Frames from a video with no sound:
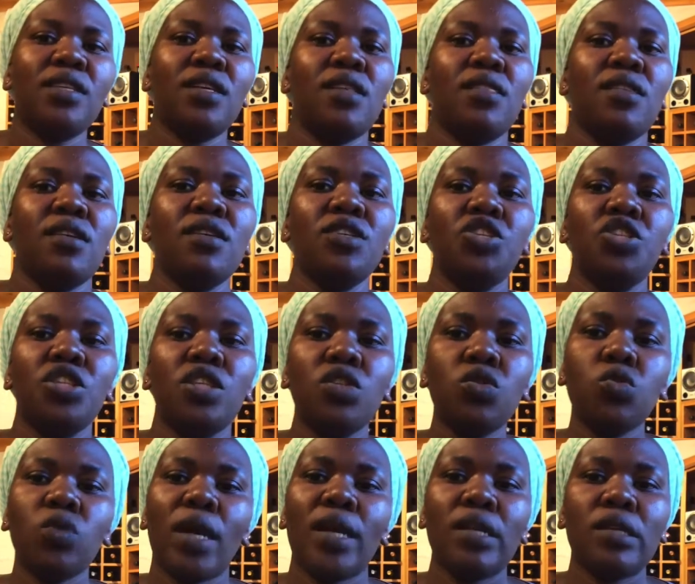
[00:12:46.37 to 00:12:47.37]
then she
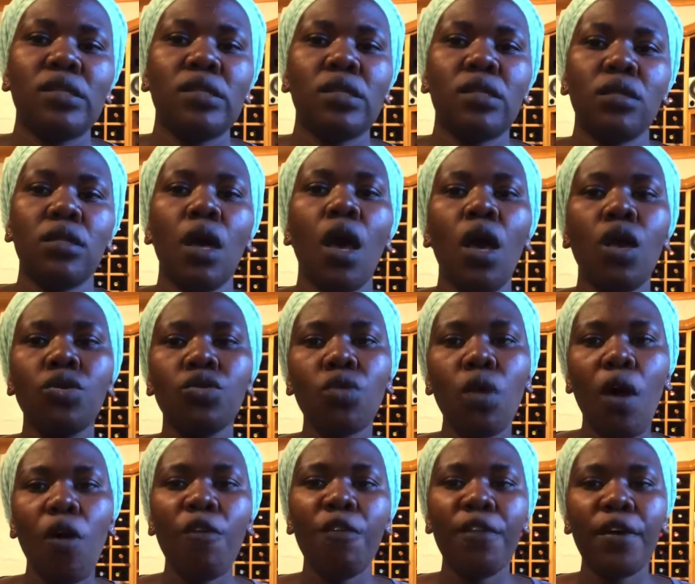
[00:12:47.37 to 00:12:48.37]
has to understand. So
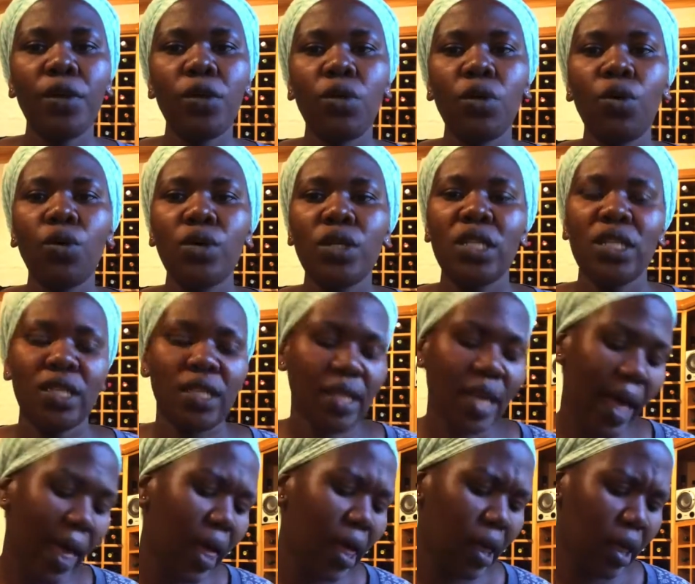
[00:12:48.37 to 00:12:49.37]
aufana ungochiti
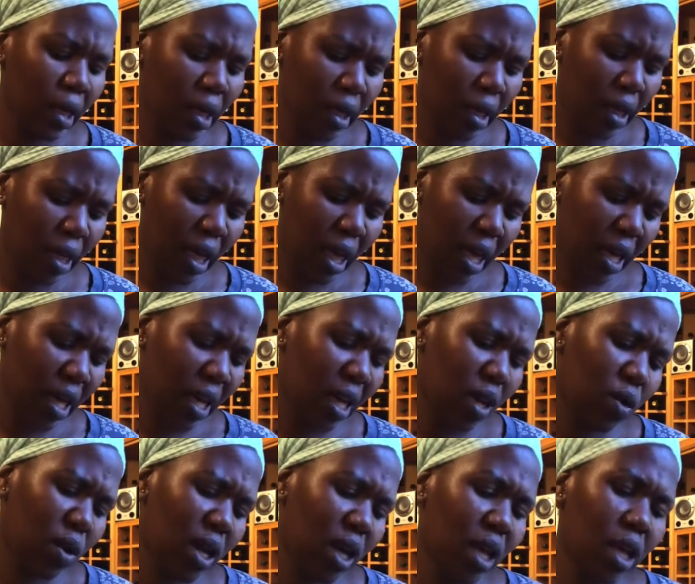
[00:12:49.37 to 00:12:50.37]

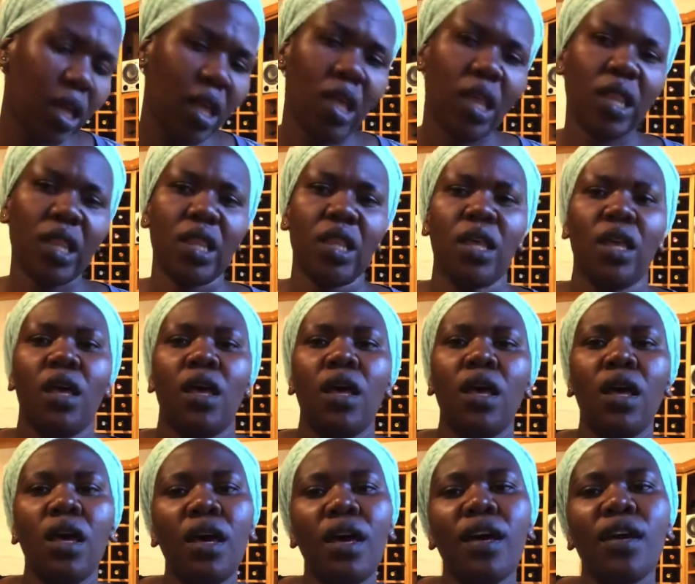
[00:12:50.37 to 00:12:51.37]
akakanaka,
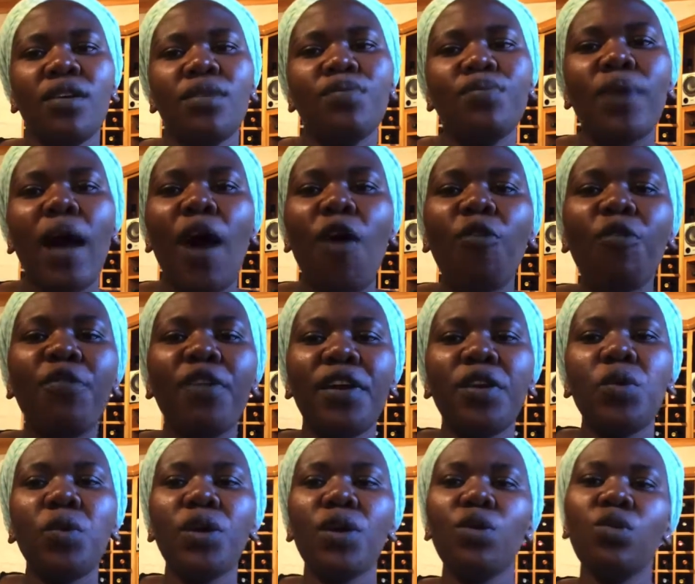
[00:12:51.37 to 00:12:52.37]

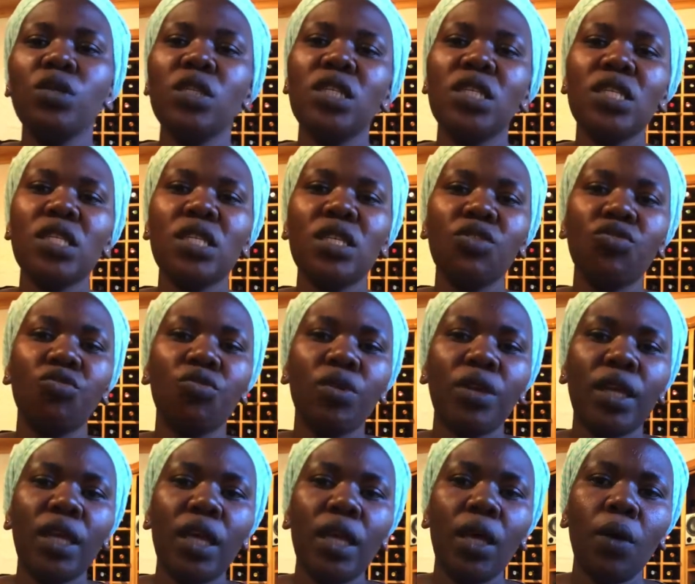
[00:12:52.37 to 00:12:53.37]
aufana unge uchiti
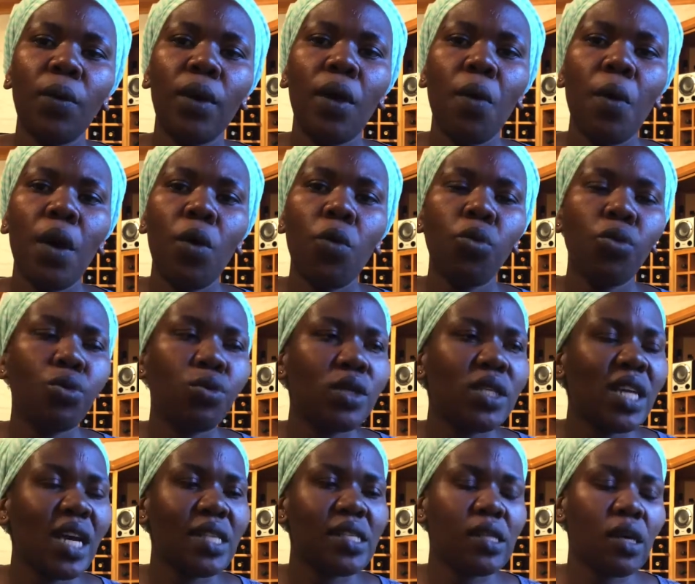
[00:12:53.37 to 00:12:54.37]
zvoni iwewe
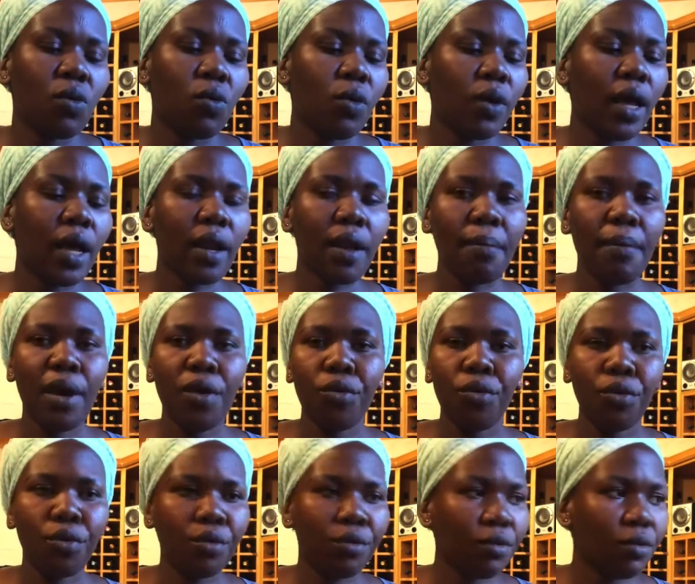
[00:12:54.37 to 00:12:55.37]
unotadza kurarama
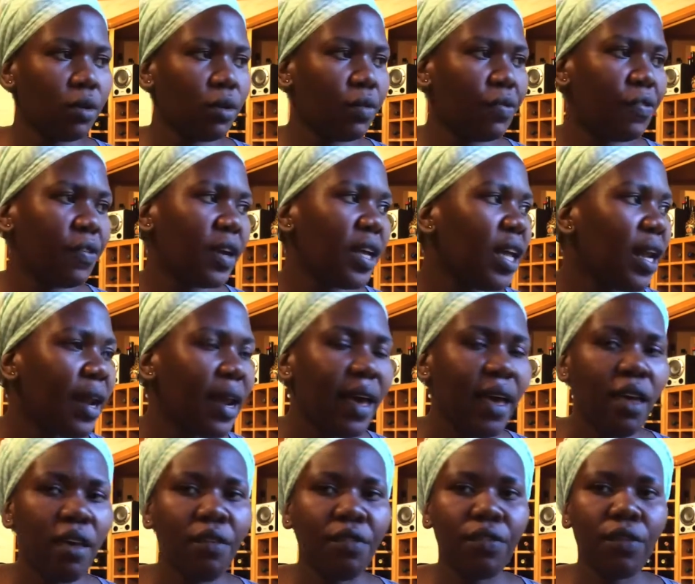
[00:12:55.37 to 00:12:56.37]
your free
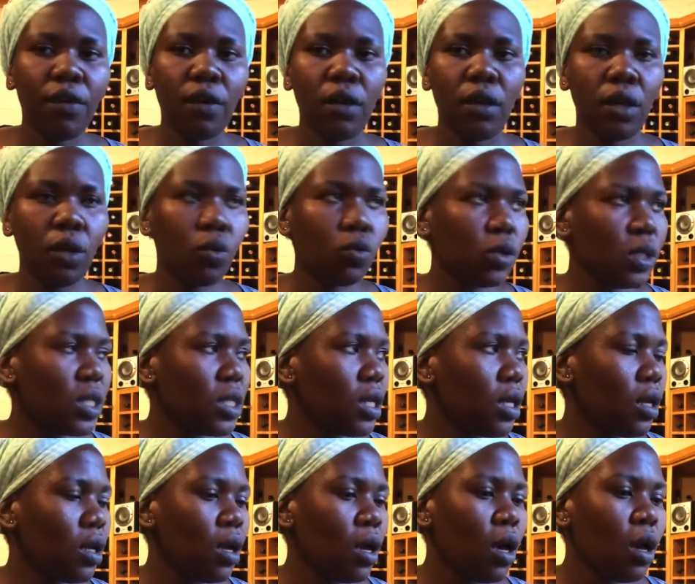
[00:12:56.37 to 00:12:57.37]
life
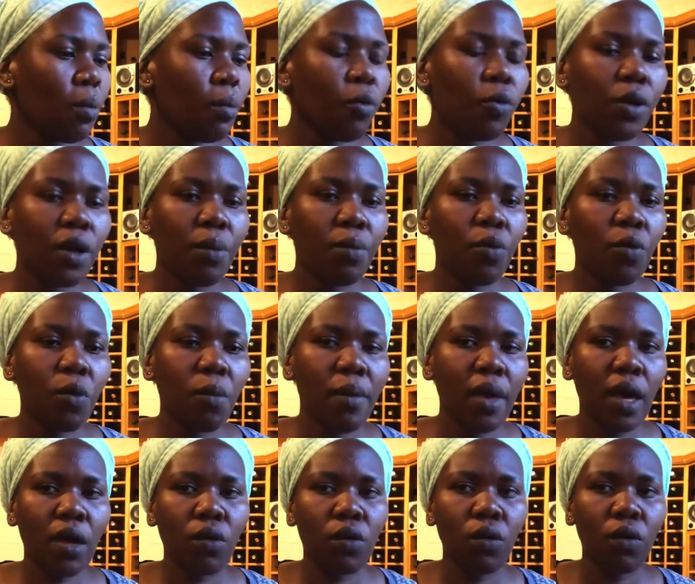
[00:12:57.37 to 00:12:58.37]
nekuti une
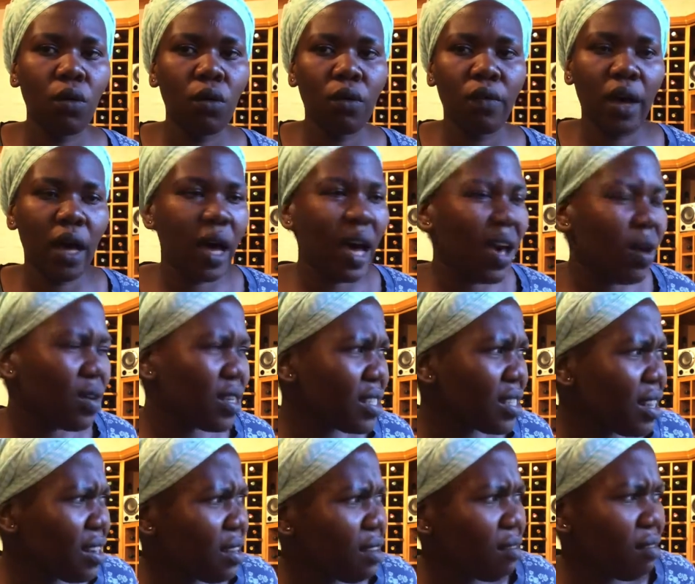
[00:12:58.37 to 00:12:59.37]
murume anokurova. I was
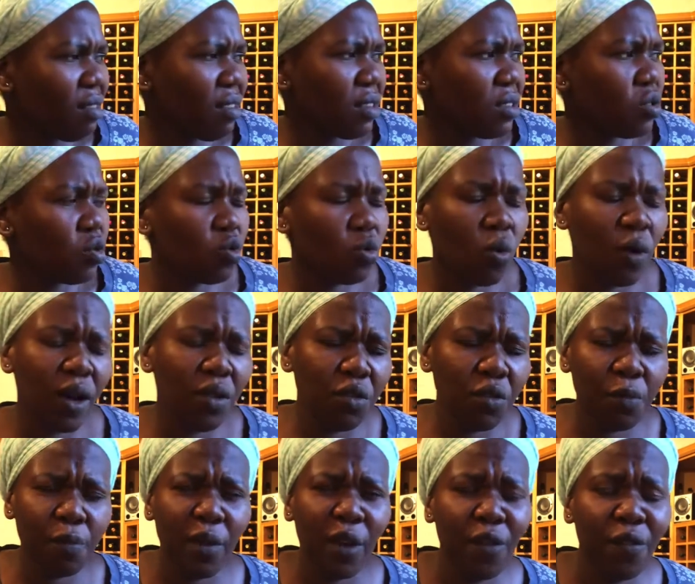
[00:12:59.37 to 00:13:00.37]
telling this to one
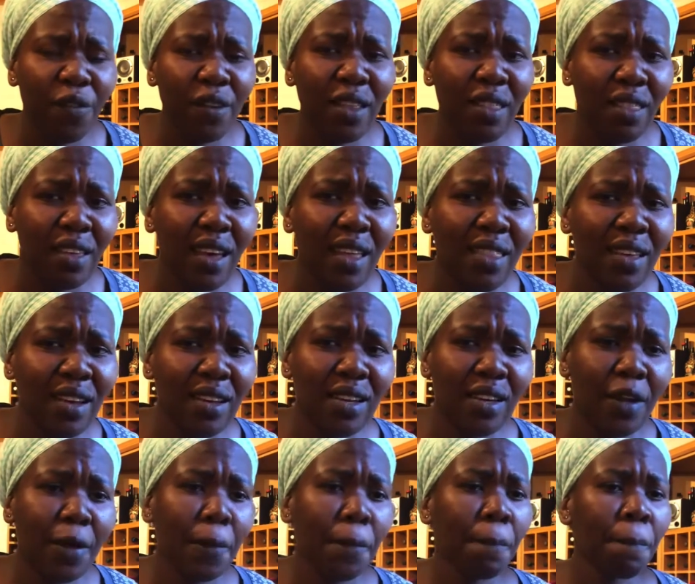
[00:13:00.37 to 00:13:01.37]
of my friends the other
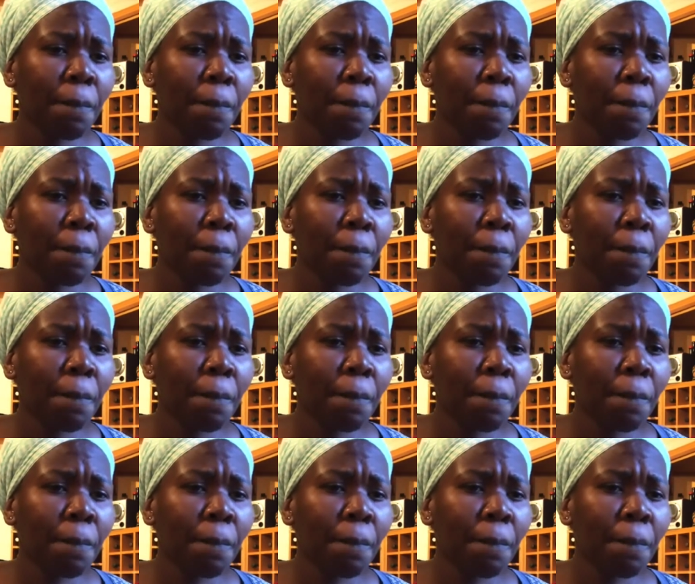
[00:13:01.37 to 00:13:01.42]
day.